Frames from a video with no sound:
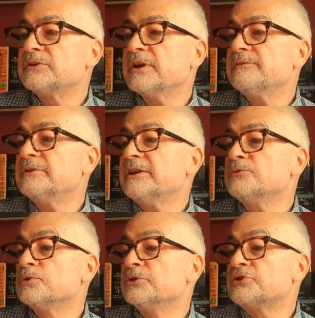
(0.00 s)
David
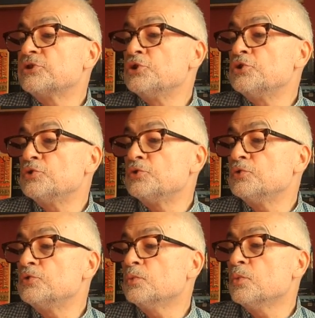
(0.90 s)
Edwards,
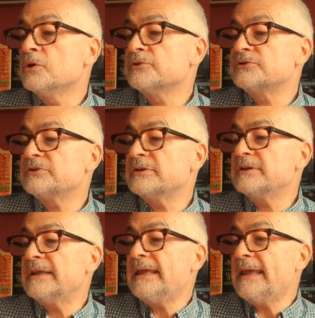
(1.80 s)
who was
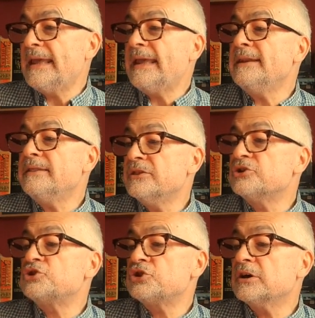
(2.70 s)
in
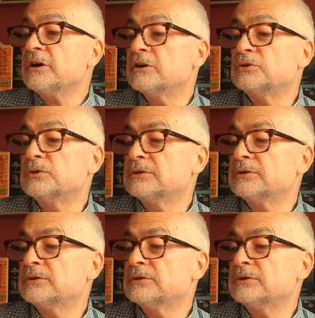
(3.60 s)
the show,